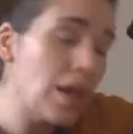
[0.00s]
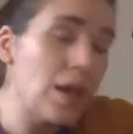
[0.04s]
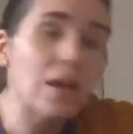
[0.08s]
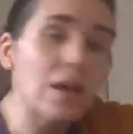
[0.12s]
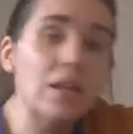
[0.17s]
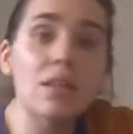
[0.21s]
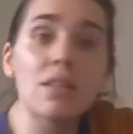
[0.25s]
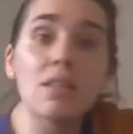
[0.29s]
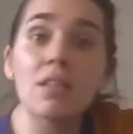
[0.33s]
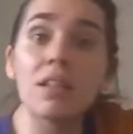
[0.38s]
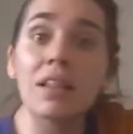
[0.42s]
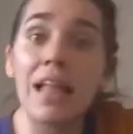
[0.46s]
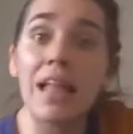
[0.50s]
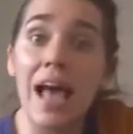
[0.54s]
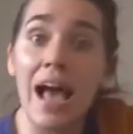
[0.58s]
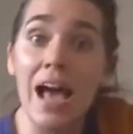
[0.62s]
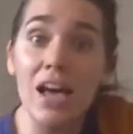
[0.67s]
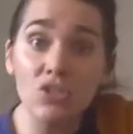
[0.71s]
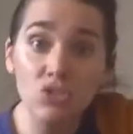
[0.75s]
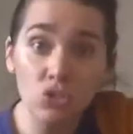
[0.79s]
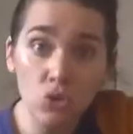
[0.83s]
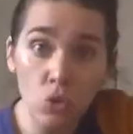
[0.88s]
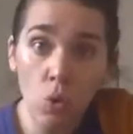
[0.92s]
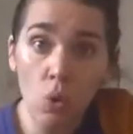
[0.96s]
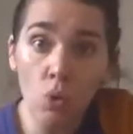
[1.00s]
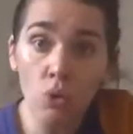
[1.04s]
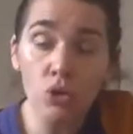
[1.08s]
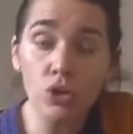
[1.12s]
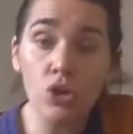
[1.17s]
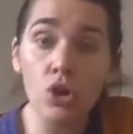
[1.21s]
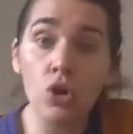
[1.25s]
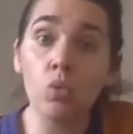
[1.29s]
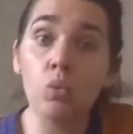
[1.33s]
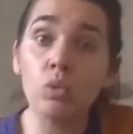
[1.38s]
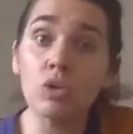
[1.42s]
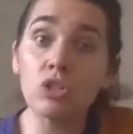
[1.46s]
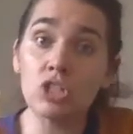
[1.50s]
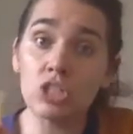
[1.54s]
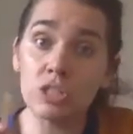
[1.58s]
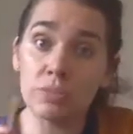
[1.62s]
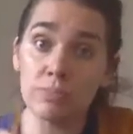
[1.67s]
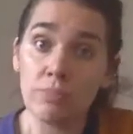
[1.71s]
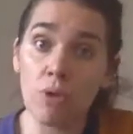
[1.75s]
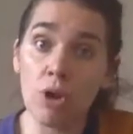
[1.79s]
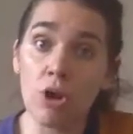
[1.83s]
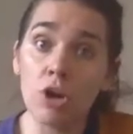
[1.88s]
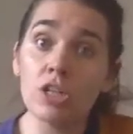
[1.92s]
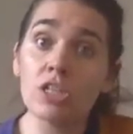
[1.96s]
Now the last quarter note, which is
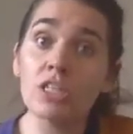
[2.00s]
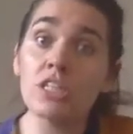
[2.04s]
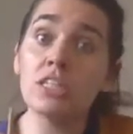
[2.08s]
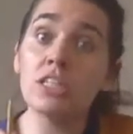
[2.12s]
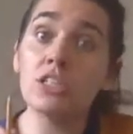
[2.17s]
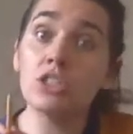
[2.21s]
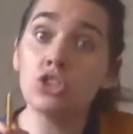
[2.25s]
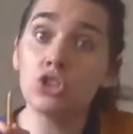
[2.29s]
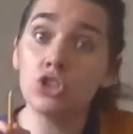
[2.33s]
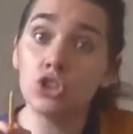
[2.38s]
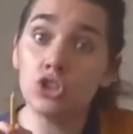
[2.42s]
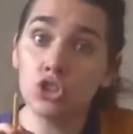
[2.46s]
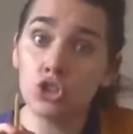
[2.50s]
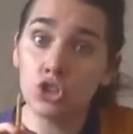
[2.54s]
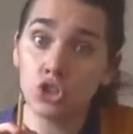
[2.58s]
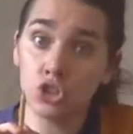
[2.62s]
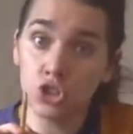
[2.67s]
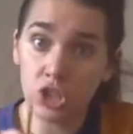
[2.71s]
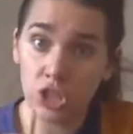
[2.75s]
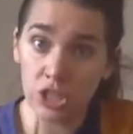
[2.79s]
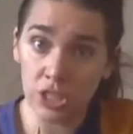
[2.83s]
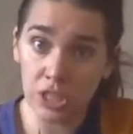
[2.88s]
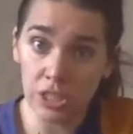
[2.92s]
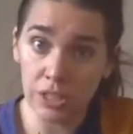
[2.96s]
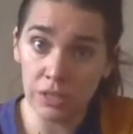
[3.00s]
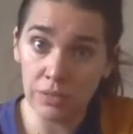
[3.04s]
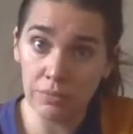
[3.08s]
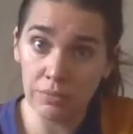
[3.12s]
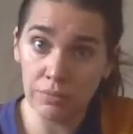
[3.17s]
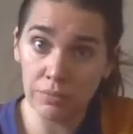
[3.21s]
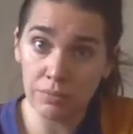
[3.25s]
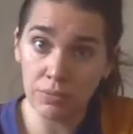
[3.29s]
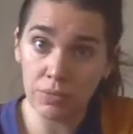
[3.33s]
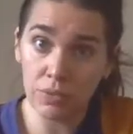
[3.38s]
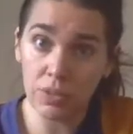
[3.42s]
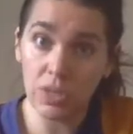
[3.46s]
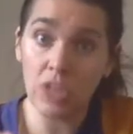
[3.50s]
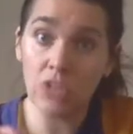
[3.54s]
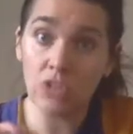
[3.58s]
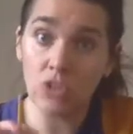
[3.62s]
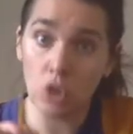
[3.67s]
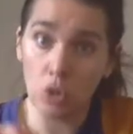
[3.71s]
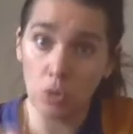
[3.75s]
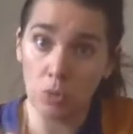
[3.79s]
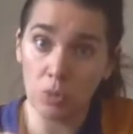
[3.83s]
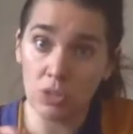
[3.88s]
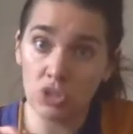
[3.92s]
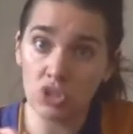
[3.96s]
marked G, okay, it's
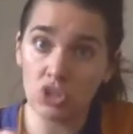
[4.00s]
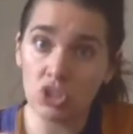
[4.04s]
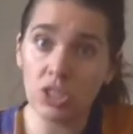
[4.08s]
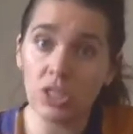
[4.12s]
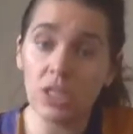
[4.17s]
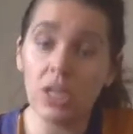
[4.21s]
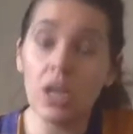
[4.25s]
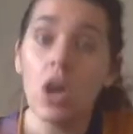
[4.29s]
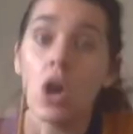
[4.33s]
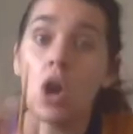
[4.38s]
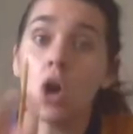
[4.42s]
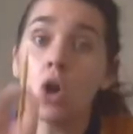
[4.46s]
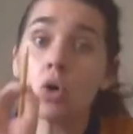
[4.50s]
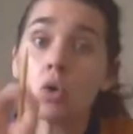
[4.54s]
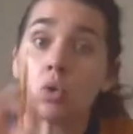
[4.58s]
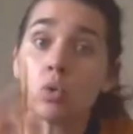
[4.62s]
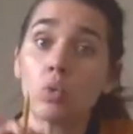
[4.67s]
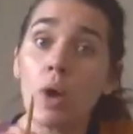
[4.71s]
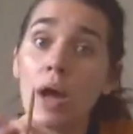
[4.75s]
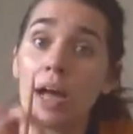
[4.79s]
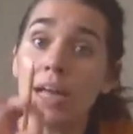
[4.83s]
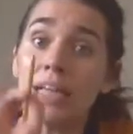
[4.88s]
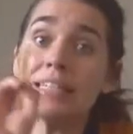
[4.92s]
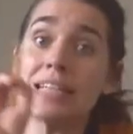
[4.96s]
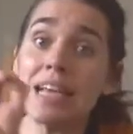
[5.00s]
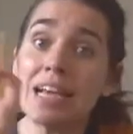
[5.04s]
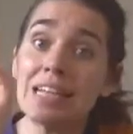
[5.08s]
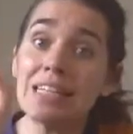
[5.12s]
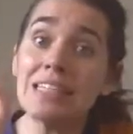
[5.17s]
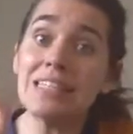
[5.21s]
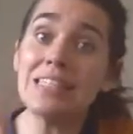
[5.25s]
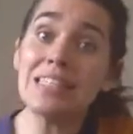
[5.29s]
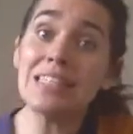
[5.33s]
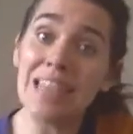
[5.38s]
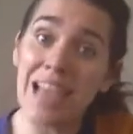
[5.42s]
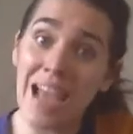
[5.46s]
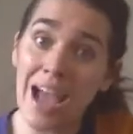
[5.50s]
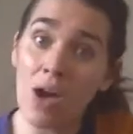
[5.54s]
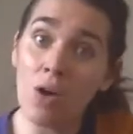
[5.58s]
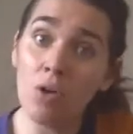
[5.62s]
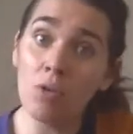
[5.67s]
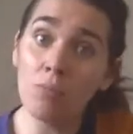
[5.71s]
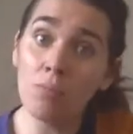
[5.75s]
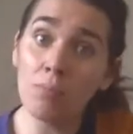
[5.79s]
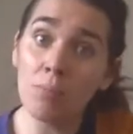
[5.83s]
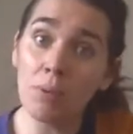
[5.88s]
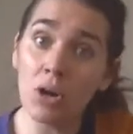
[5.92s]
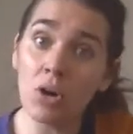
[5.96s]
open G, write a
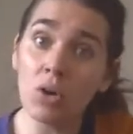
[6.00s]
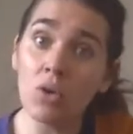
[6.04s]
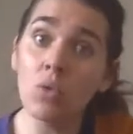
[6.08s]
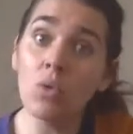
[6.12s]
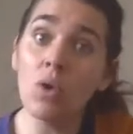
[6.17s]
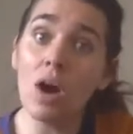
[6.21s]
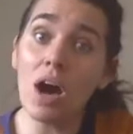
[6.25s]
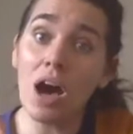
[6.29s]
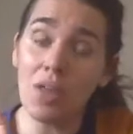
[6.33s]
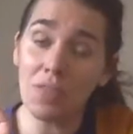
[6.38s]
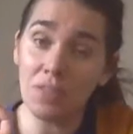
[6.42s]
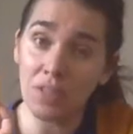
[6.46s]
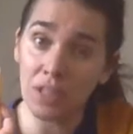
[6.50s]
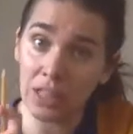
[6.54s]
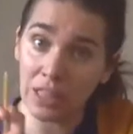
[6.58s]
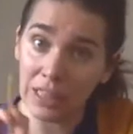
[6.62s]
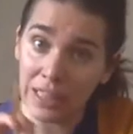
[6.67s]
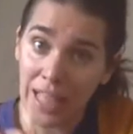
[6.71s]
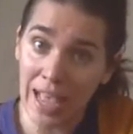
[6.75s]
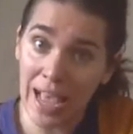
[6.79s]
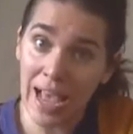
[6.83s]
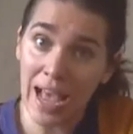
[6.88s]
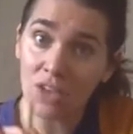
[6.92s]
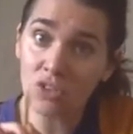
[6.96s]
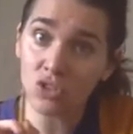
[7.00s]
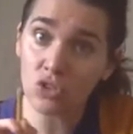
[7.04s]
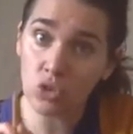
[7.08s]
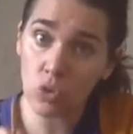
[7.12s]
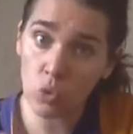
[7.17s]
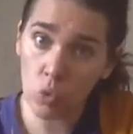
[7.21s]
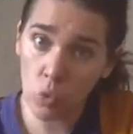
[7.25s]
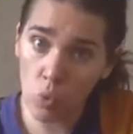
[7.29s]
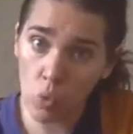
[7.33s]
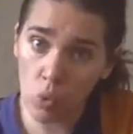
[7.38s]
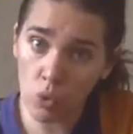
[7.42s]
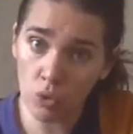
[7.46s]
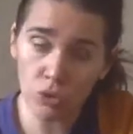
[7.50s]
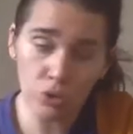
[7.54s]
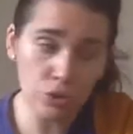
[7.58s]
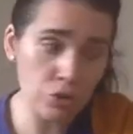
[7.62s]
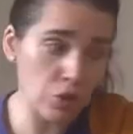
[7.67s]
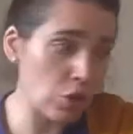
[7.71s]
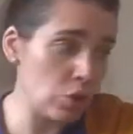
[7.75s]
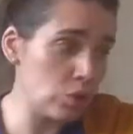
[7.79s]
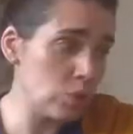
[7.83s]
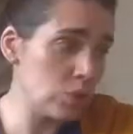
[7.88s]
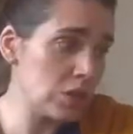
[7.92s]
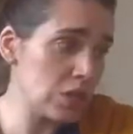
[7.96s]
down bow on the last quarter
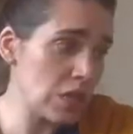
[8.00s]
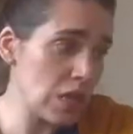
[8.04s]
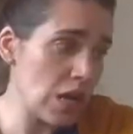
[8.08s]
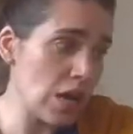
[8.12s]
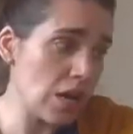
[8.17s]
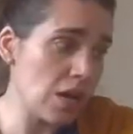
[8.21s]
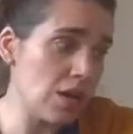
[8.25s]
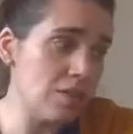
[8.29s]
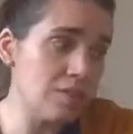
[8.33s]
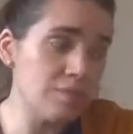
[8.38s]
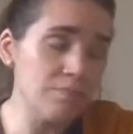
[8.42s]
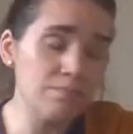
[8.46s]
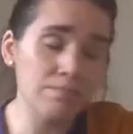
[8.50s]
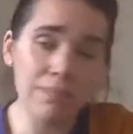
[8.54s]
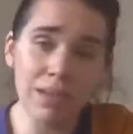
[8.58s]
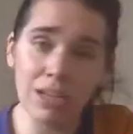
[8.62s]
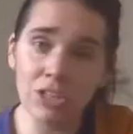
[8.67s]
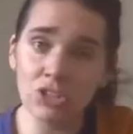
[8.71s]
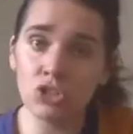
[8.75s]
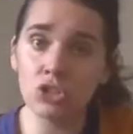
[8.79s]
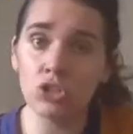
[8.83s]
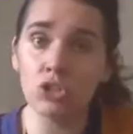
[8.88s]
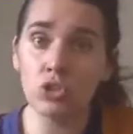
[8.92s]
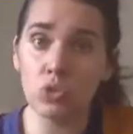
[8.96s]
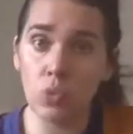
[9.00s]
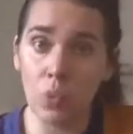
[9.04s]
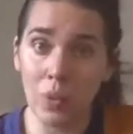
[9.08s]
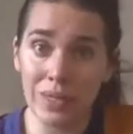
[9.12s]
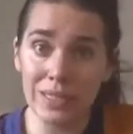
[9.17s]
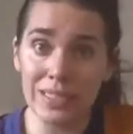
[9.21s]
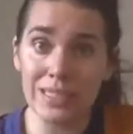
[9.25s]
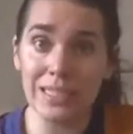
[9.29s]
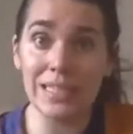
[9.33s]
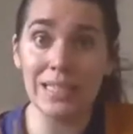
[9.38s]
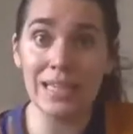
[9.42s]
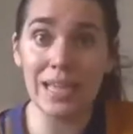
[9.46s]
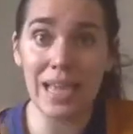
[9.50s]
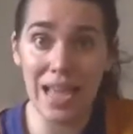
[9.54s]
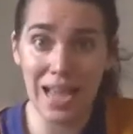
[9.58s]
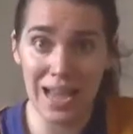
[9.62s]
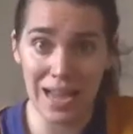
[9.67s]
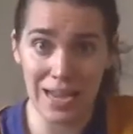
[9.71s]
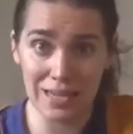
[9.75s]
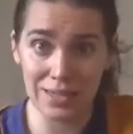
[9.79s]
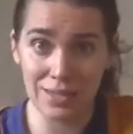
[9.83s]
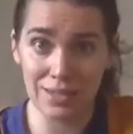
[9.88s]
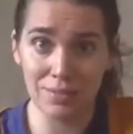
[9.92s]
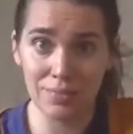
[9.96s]
note of measure 28.
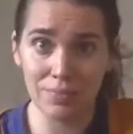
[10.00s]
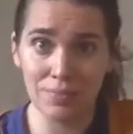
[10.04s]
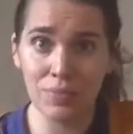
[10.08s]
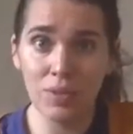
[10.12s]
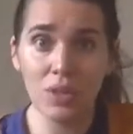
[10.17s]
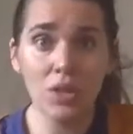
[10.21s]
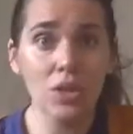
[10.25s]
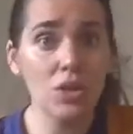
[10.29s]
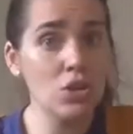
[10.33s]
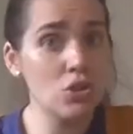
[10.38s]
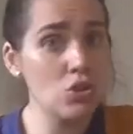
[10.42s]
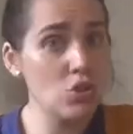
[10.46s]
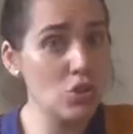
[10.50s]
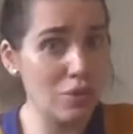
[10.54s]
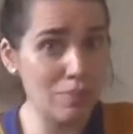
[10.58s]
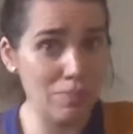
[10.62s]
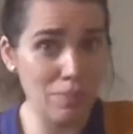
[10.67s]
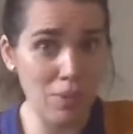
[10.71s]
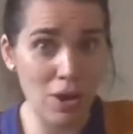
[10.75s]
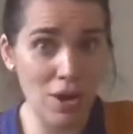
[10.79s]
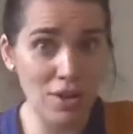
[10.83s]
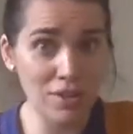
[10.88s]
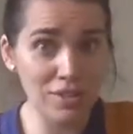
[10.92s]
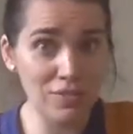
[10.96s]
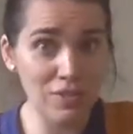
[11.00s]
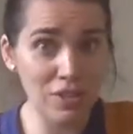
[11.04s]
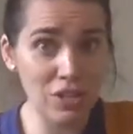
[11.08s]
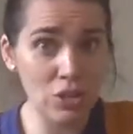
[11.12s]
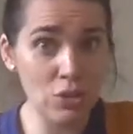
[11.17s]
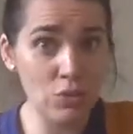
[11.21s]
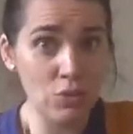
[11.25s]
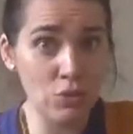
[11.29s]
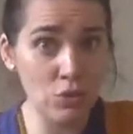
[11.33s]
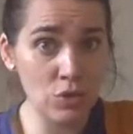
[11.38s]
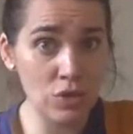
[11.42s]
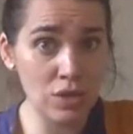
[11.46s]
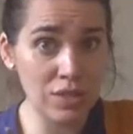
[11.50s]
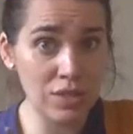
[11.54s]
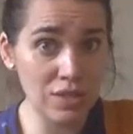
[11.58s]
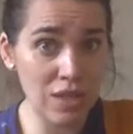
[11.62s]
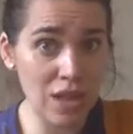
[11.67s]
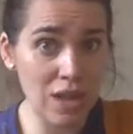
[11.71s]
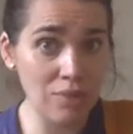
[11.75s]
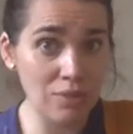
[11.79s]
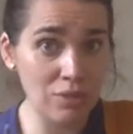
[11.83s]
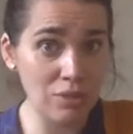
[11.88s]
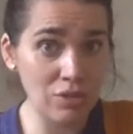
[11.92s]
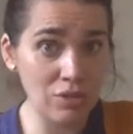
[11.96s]
You can pause the video if you need
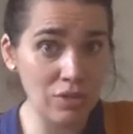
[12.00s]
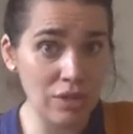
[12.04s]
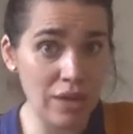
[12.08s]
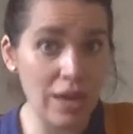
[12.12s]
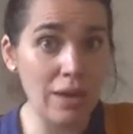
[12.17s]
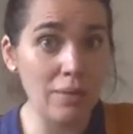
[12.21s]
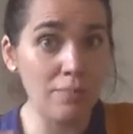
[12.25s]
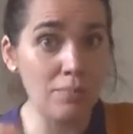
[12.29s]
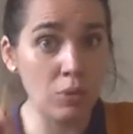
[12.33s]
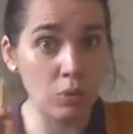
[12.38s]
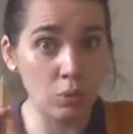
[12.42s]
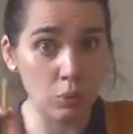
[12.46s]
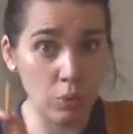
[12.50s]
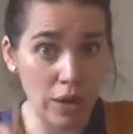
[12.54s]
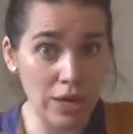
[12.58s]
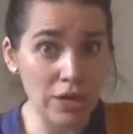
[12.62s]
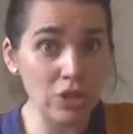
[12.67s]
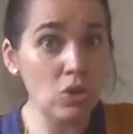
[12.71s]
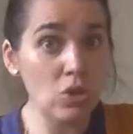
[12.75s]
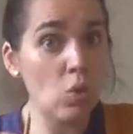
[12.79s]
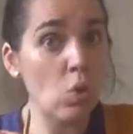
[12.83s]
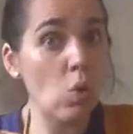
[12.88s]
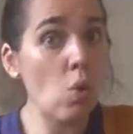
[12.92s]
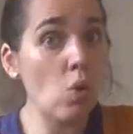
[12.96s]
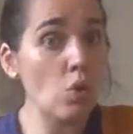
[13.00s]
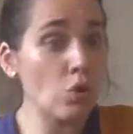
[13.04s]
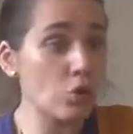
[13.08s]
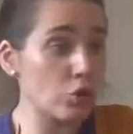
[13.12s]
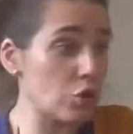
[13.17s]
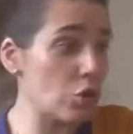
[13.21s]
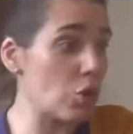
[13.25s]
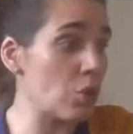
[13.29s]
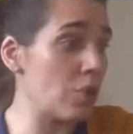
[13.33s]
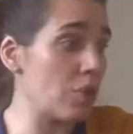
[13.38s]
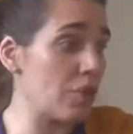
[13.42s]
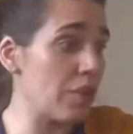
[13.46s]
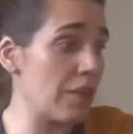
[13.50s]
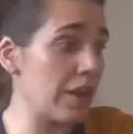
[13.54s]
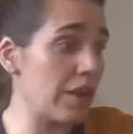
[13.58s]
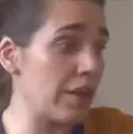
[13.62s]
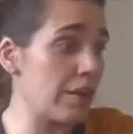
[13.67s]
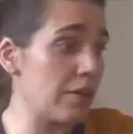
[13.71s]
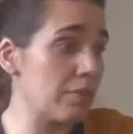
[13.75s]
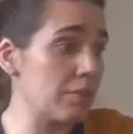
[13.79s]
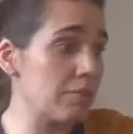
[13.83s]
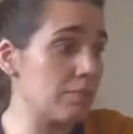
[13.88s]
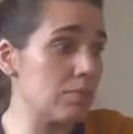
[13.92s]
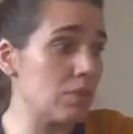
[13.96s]
time to do that, but write a quarter note there,
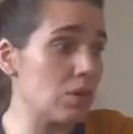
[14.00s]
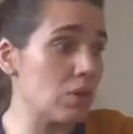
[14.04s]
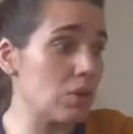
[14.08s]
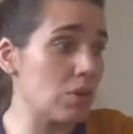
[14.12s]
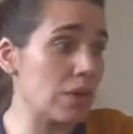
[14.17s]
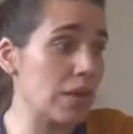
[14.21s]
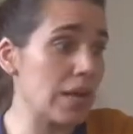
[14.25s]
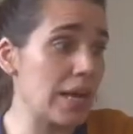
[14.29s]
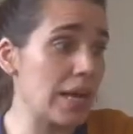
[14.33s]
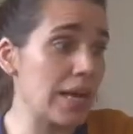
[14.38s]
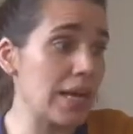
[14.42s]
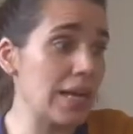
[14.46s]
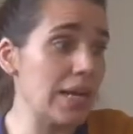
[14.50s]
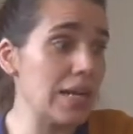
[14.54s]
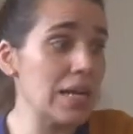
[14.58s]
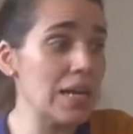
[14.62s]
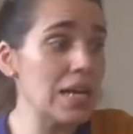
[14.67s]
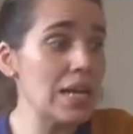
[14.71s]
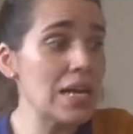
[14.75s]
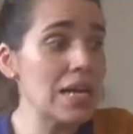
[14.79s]
okay?